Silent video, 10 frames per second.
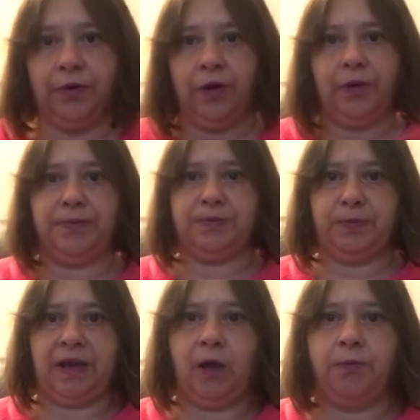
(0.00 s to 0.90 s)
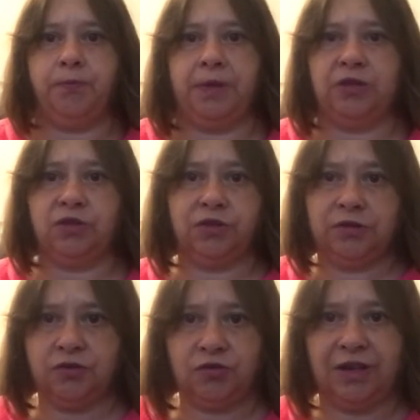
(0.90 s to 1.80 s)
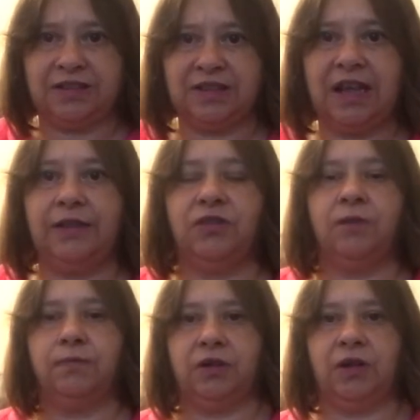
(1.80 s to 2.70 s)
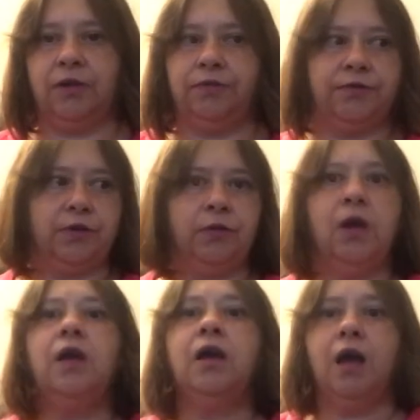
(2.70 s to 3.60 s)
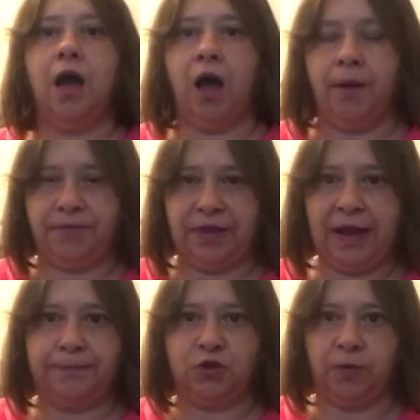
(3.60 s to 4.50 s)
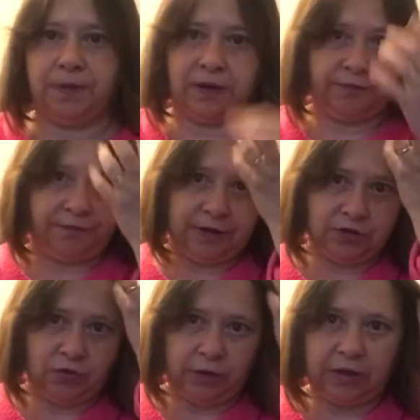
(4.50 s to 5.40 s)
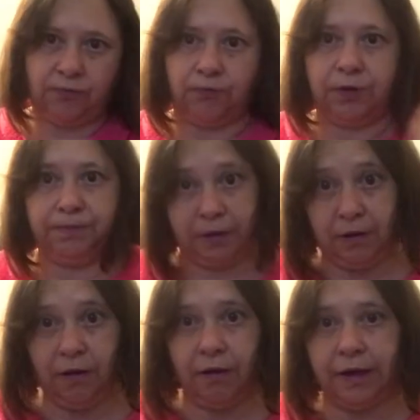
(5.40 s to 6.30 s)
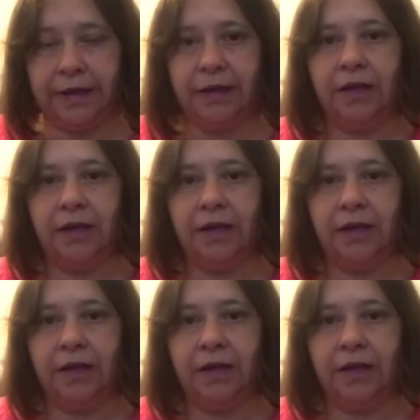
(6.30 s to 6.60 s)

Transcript: hubby's been helping me to translate them, you know, through the laptop and everything, so I can reply.